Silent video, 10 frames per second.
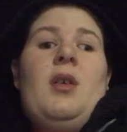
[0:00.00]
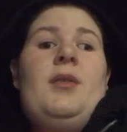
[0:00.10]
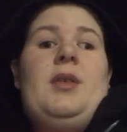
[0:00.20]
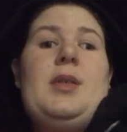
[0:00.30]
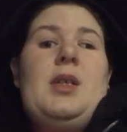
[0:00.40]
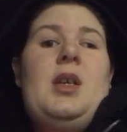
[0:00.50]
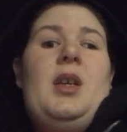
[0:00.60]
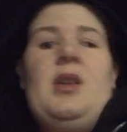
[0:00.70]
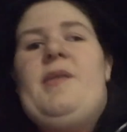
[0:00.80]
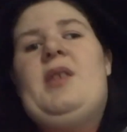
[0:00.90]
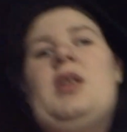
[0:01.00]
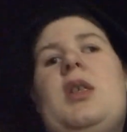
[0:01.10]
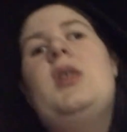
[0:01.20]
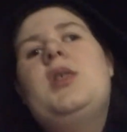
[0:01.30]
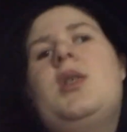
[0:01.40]
And also take care of it.
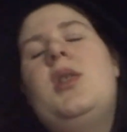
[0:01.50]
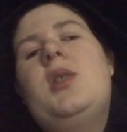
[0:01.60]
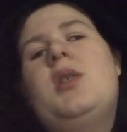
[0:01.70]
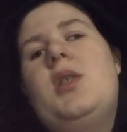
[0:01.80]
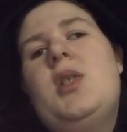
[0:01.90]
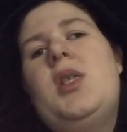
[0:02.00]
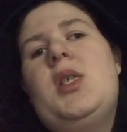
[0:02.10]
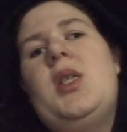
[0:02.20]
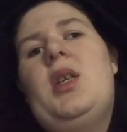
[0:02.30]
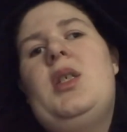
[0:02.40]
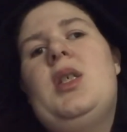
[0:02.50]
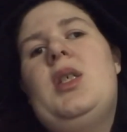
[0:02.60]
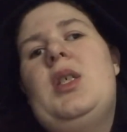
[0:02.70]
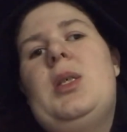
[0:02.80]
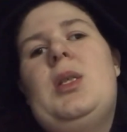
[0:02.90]
And that
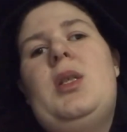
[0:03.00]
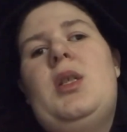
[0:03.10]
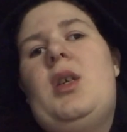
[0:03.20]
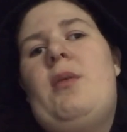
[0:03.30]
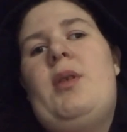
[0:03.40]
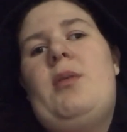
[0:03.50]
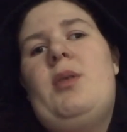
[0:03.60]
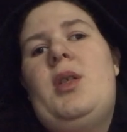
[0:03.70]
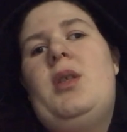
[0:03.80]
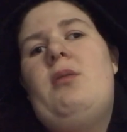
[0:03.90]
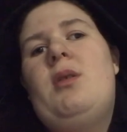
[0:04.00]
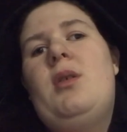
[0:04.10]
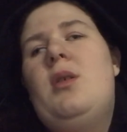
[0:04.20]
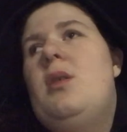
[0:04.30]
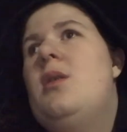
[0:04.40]
is not what I wanna
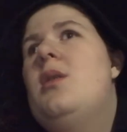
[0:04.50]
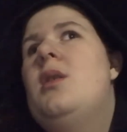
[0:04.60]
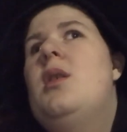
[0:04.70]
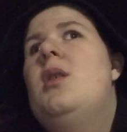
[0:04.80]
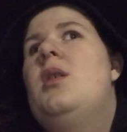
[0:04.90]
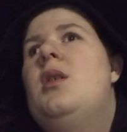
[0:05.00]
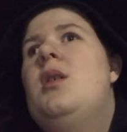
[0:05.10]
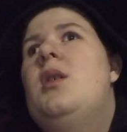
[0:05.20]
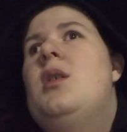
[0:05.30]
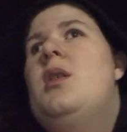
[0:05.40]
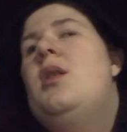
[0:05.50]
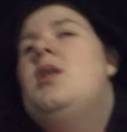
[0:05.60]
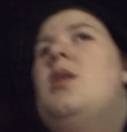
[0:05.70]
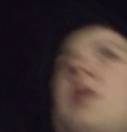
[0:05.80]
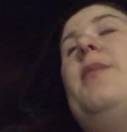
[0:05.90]
do.
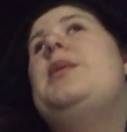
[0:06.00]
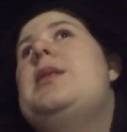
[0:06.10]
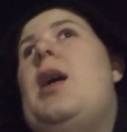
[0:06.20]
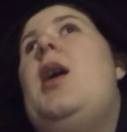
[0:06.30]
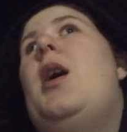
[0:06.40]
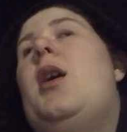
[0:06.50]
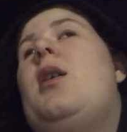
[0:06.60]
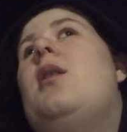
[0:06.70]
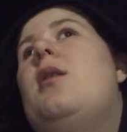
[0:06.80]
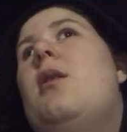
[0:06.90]
I'm stuck.